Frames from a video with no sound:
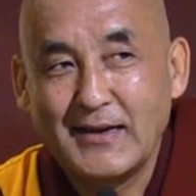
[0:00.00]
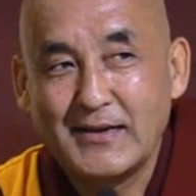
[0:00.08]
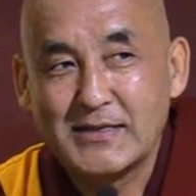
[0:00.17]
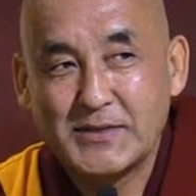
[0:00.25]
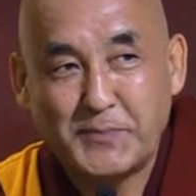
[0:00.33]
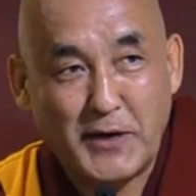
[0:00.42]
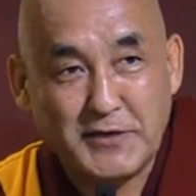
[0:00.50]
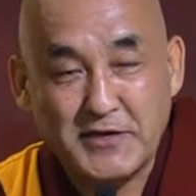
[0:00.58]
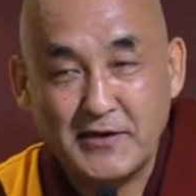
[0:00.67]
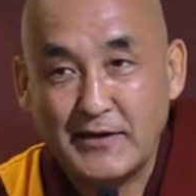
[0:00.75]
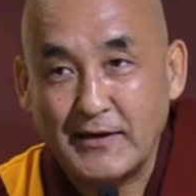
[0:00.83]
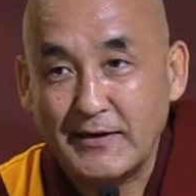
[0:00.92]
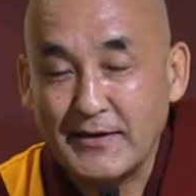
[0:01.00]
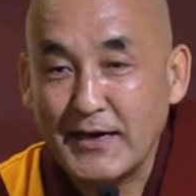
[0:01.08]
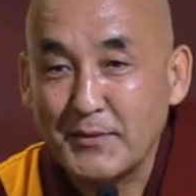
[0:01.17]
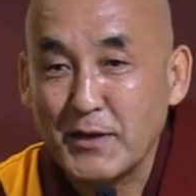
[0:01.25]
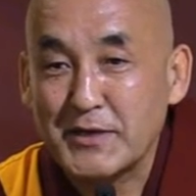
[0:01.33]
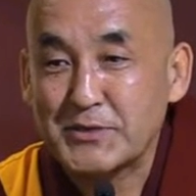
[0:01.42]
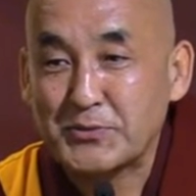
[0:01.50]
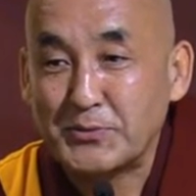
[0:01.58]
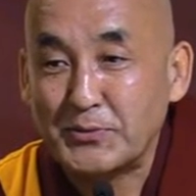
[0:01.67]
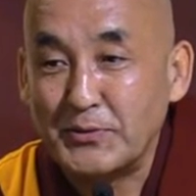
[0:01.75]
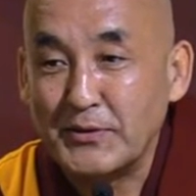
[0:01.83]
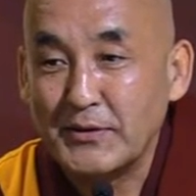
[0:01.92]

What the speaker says: especially in Nyingma school,